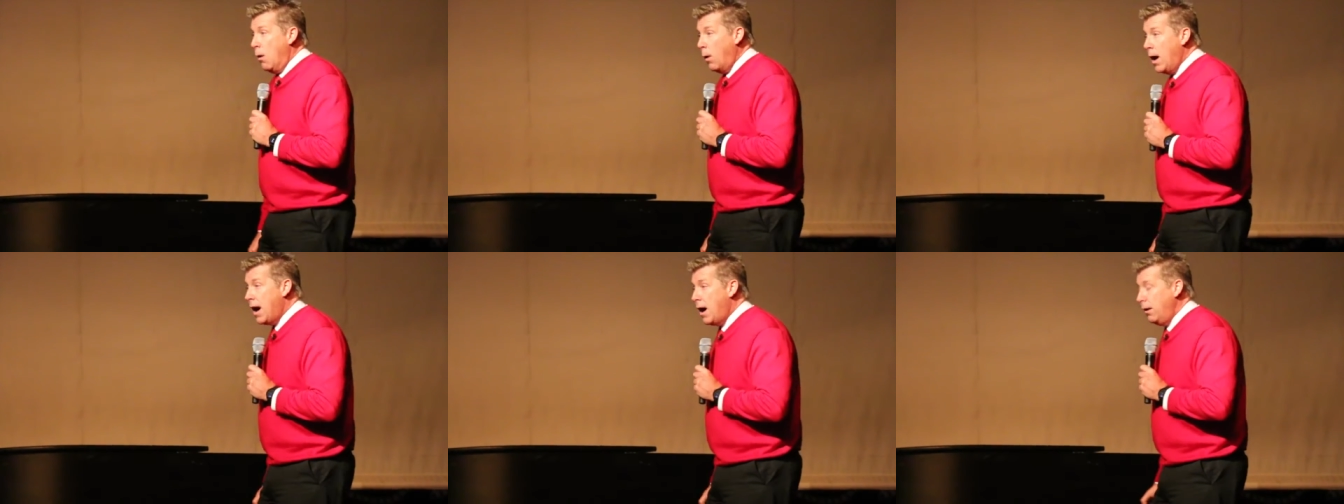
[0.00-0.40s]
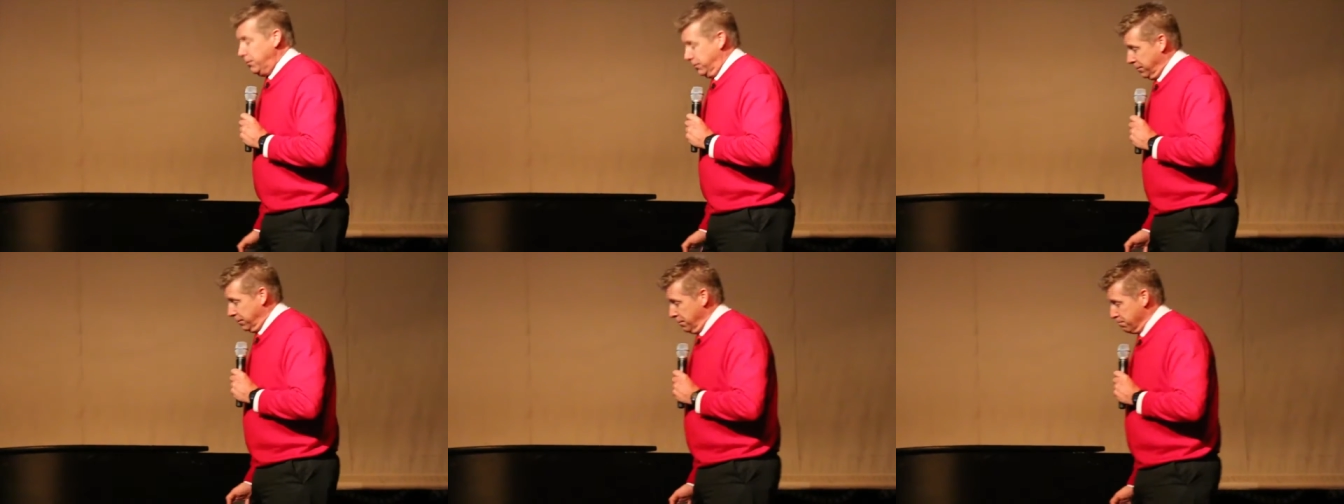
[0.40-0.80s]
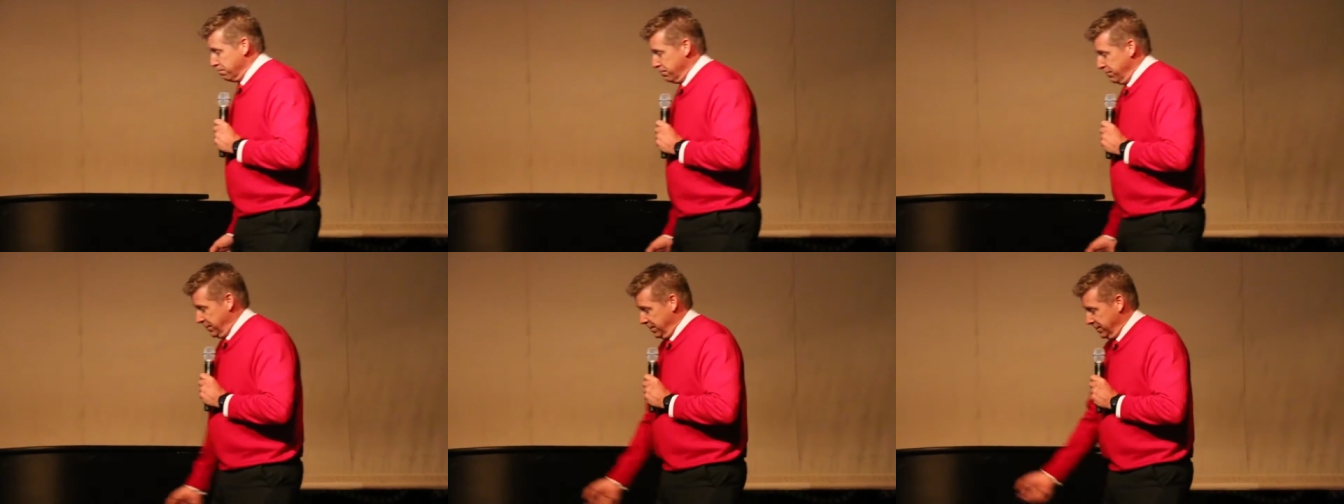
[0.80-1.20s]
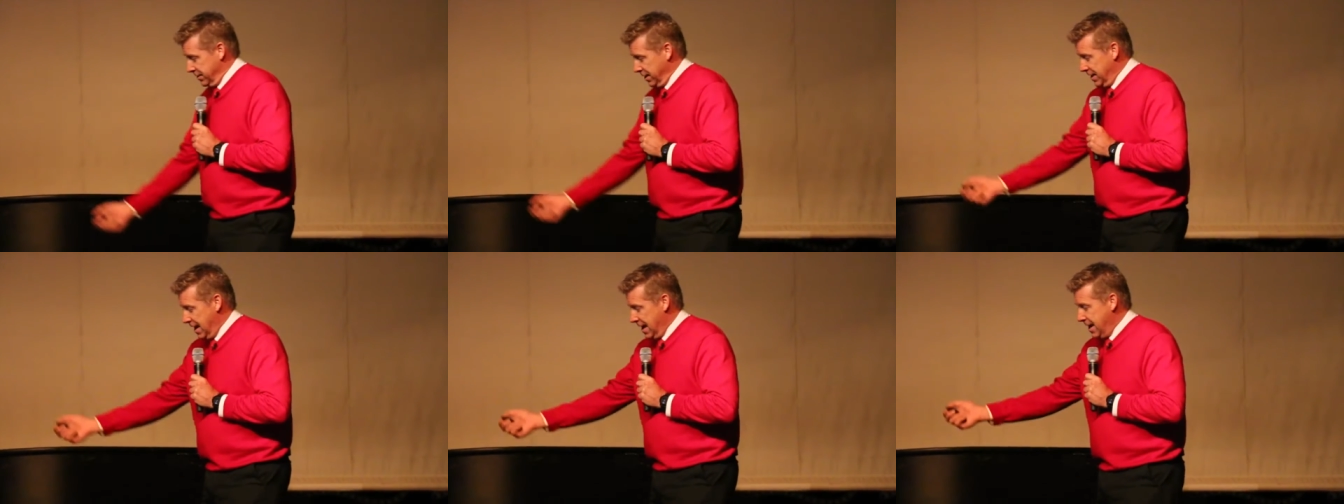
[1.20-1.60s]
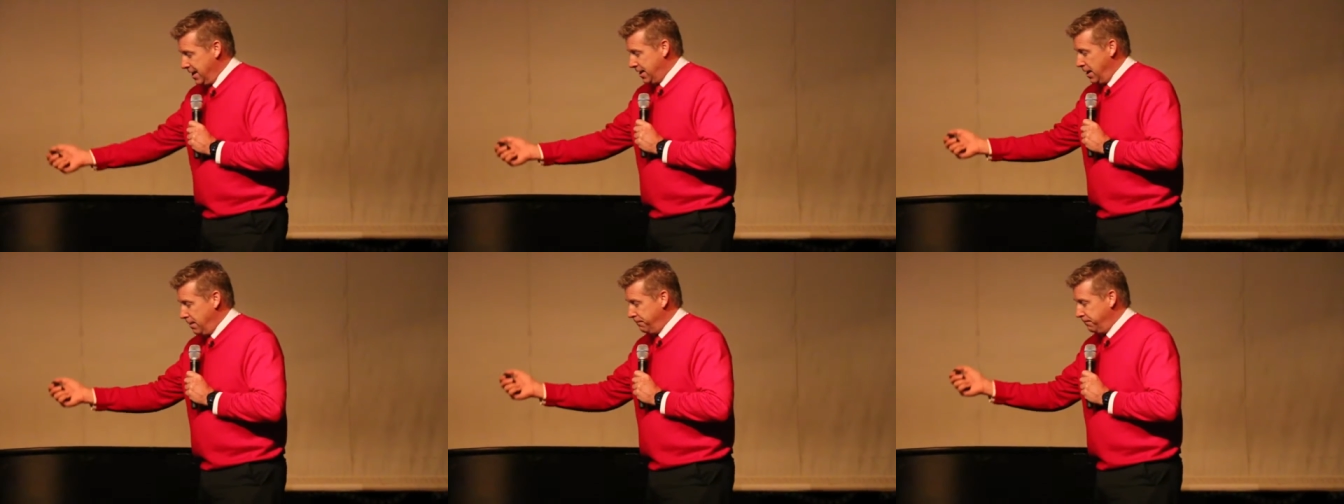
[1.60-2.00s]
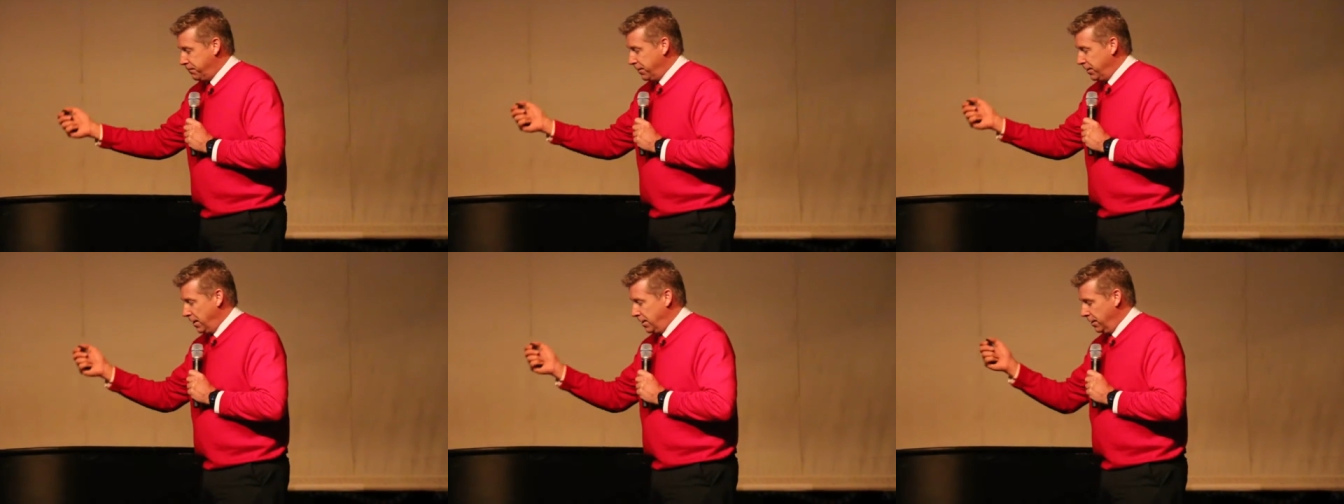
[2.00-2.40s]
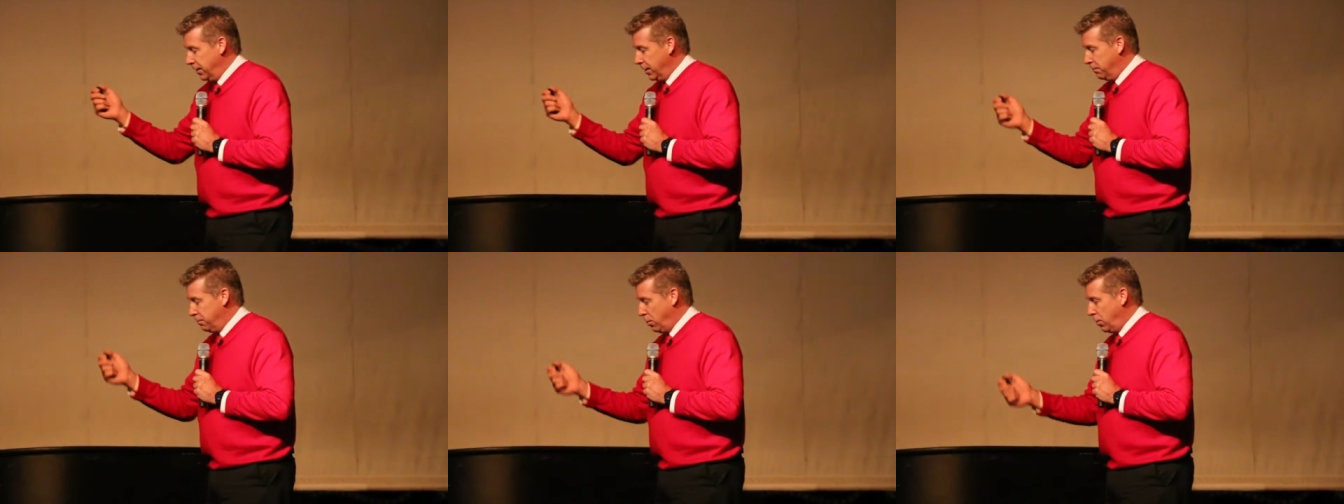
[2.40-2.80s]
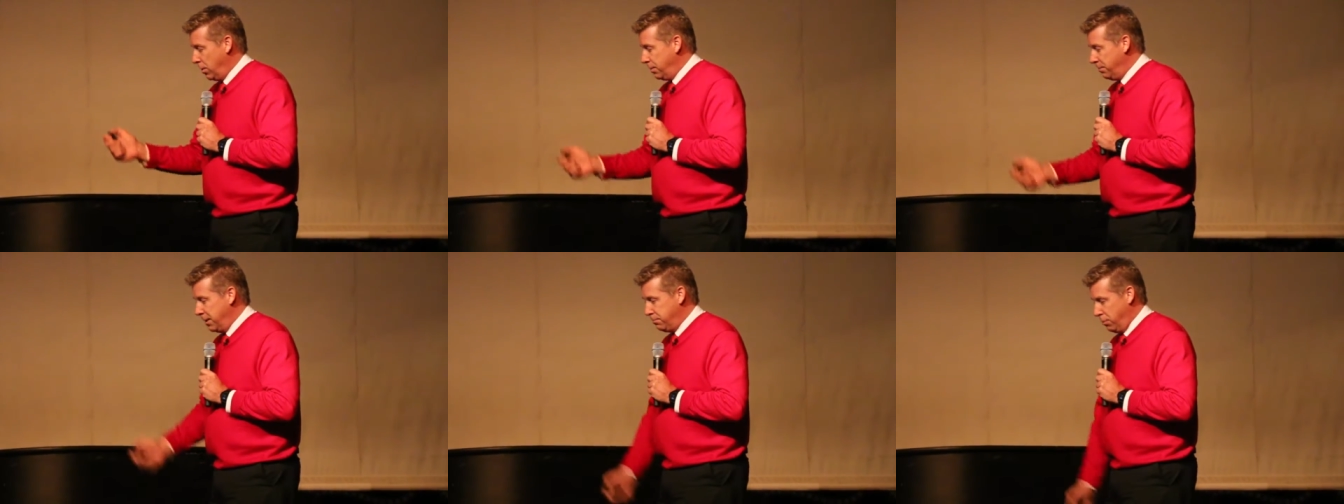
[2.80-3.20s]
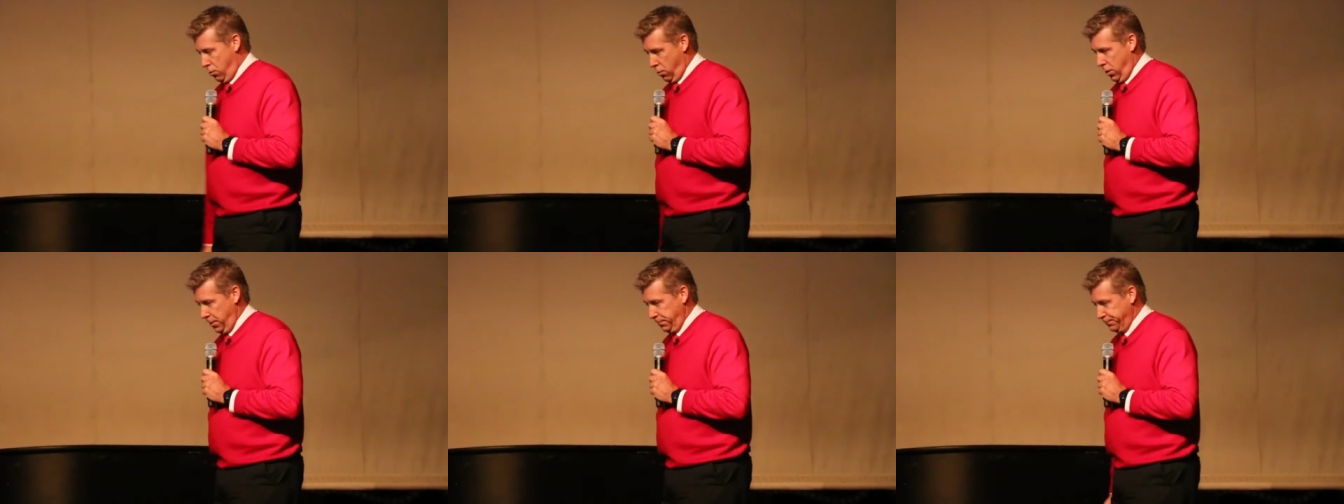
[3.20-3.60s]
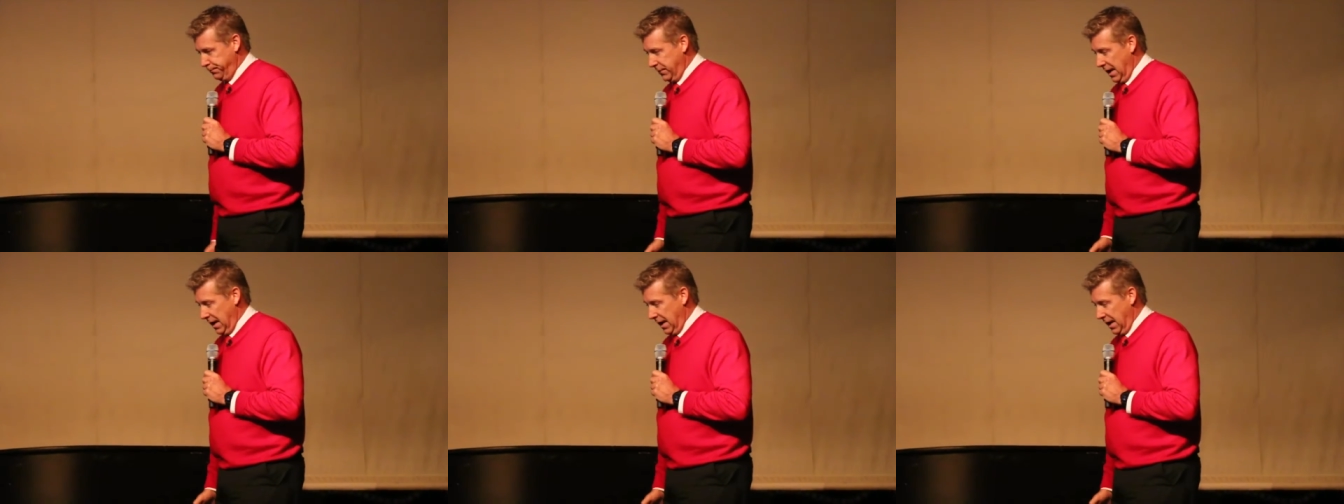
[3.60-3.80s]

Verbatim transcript: Well, the day come for the little boy to be born,